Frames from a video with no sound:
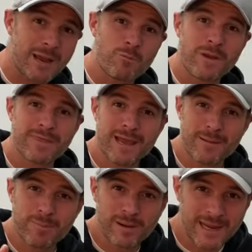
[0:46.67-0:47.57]
And when they
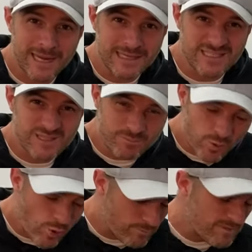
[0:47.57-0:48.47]
are playing
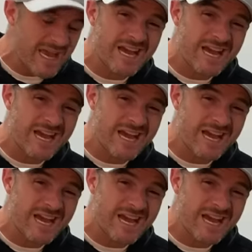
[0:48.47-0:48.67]
sport,